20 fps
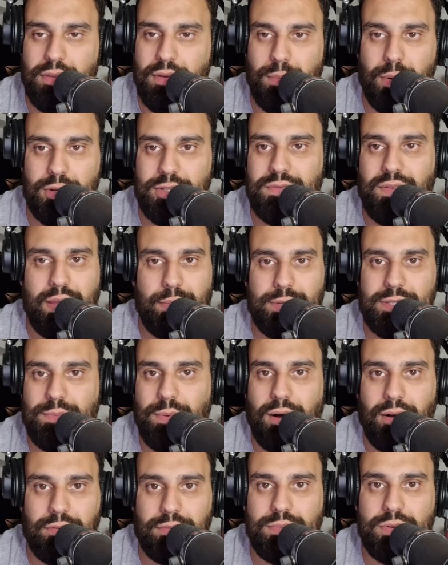most famous
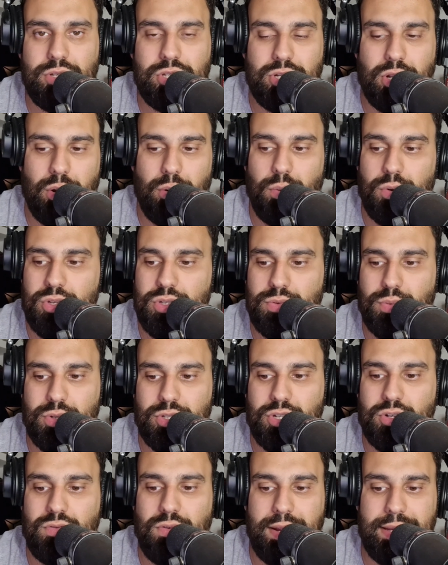bar from the show,
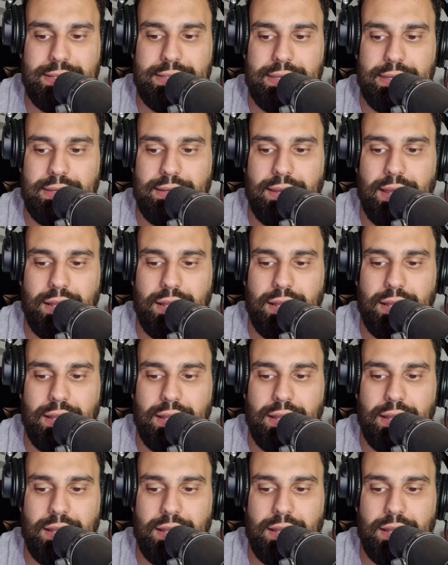was crazy.